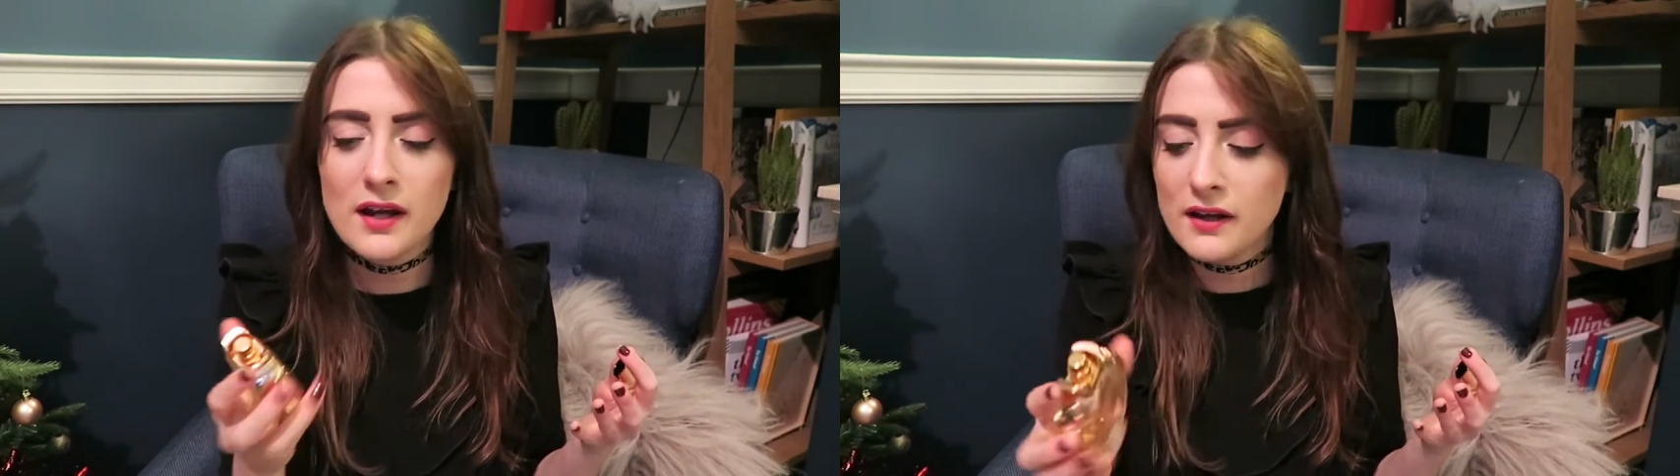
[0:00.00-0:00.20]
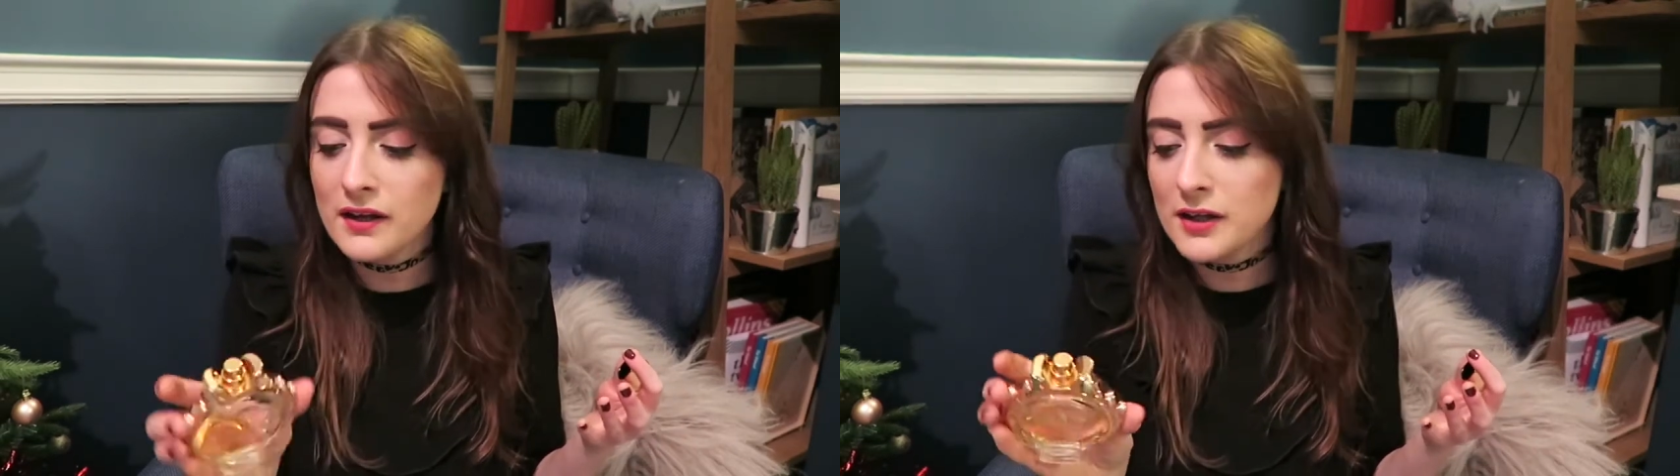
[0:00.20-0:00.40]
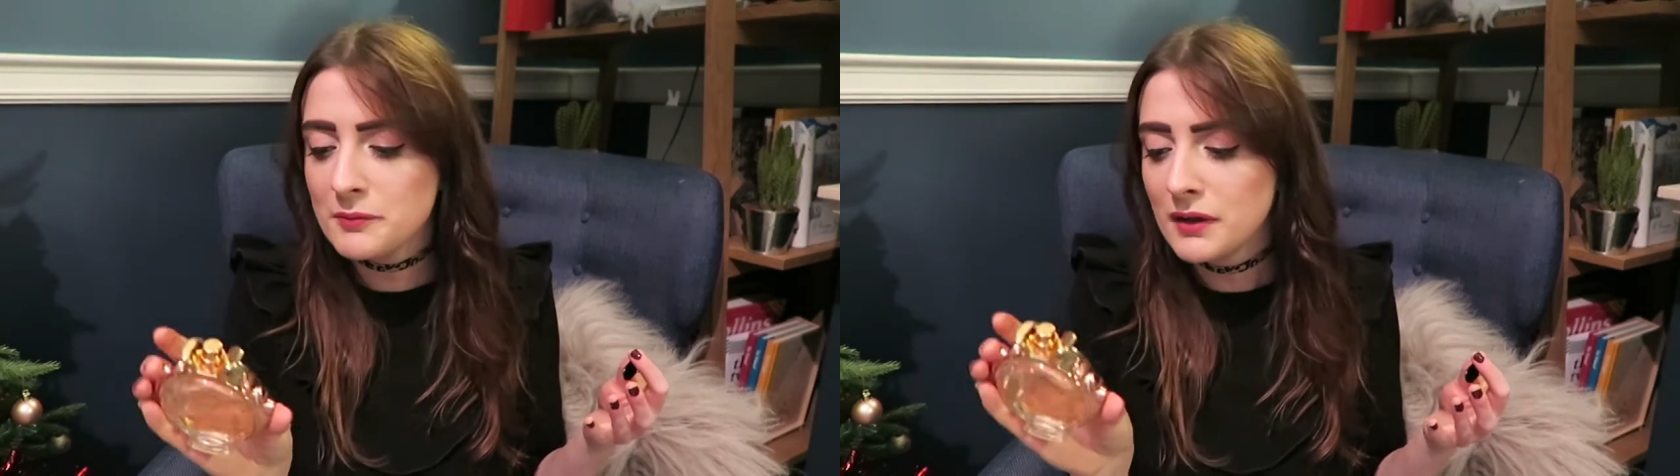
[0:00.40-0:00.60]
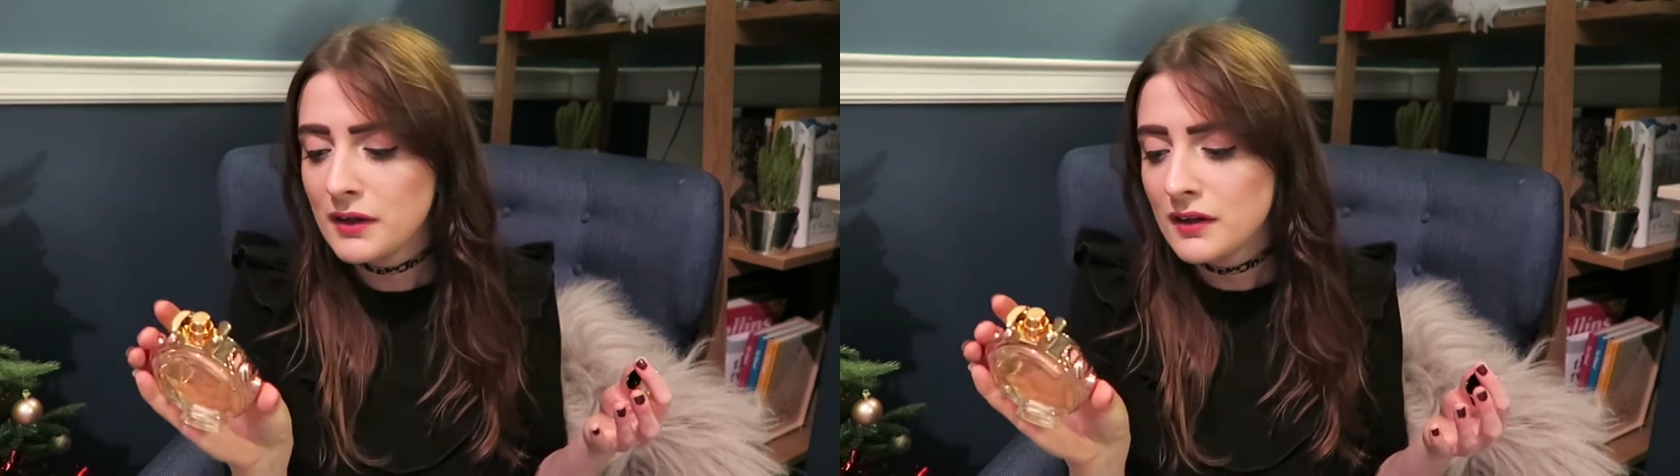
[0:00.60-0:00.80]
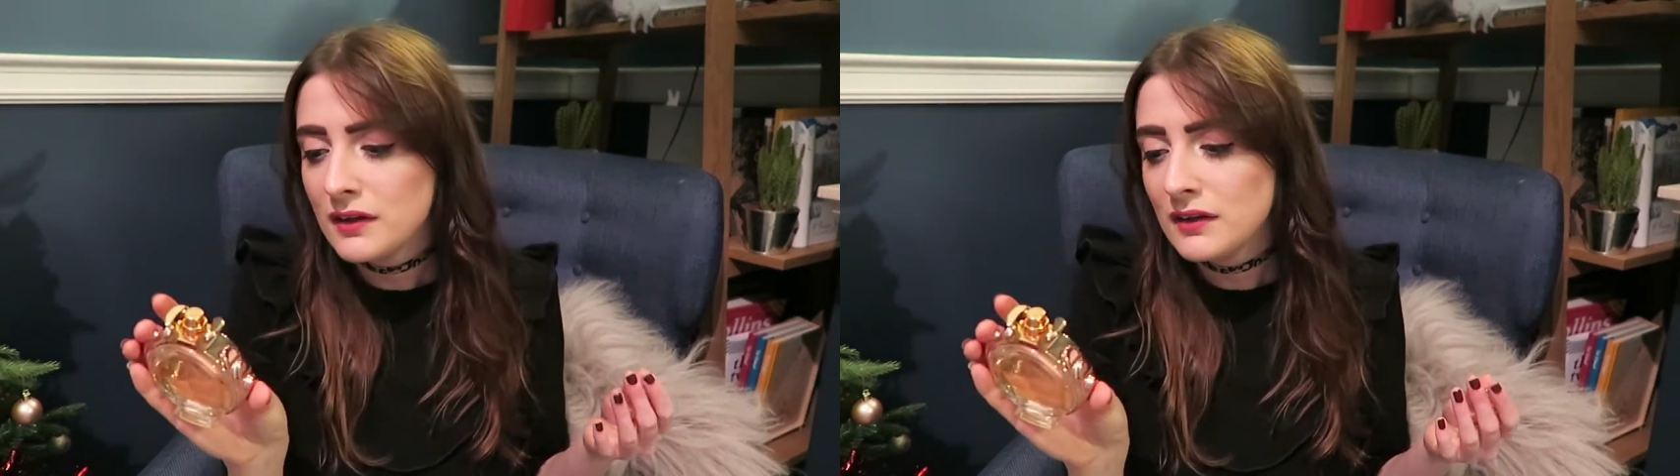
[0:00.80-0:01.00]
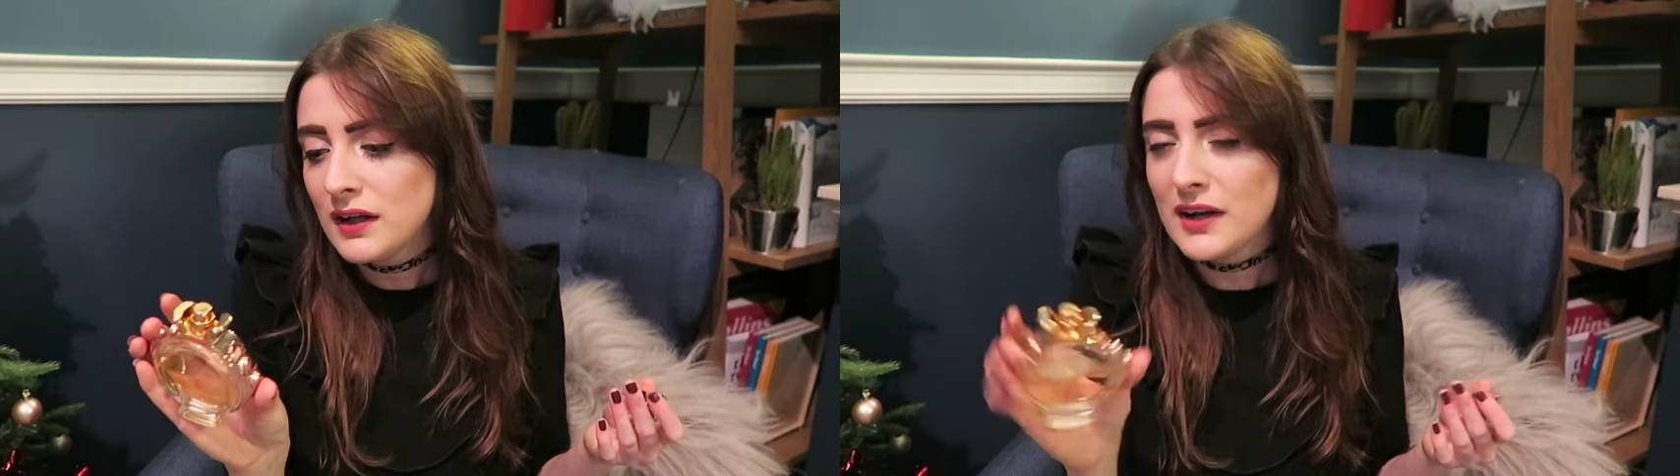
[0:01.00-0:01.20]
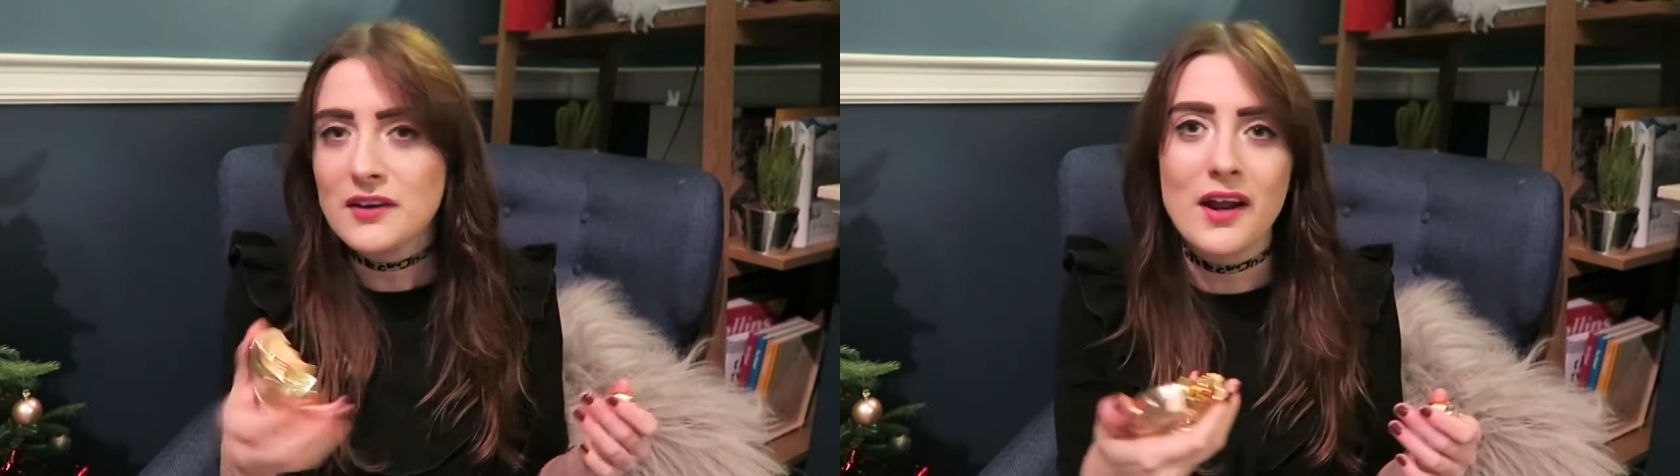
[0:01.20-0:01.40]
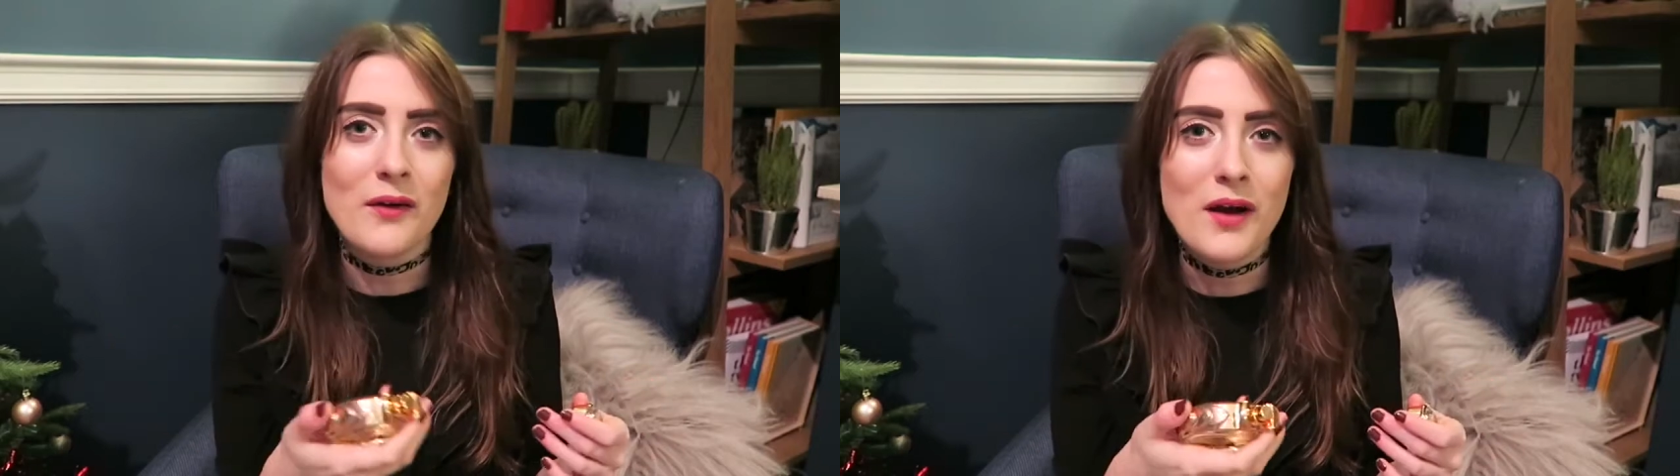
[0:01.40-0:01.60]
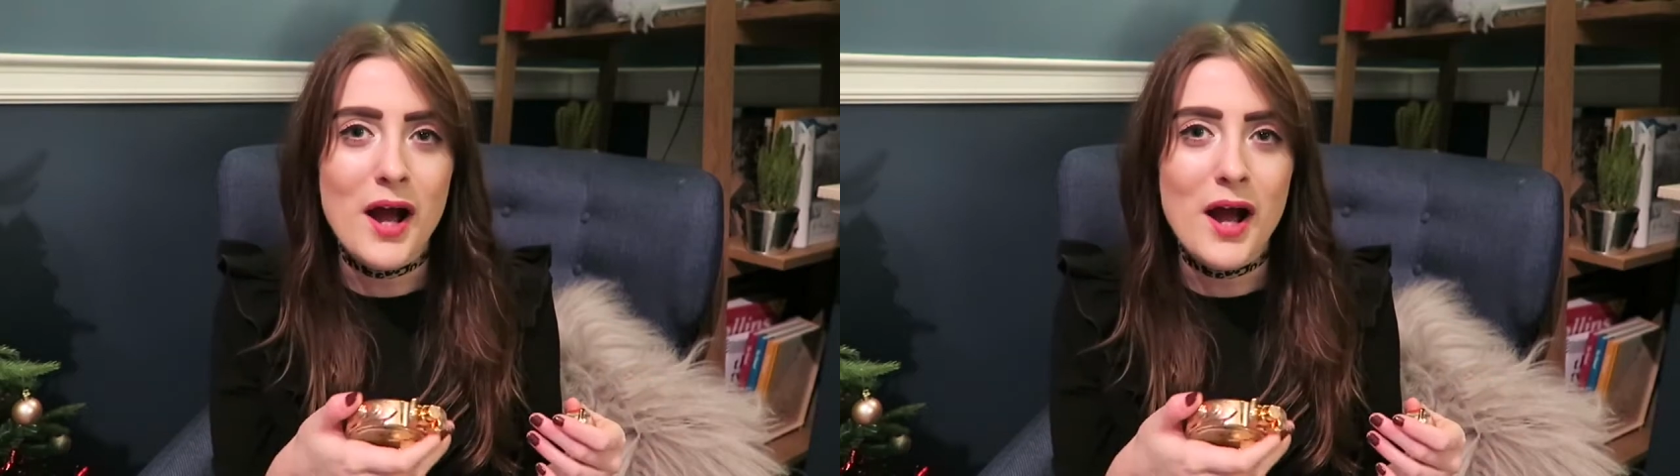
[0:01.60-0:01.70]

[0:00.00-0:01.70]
I don't know,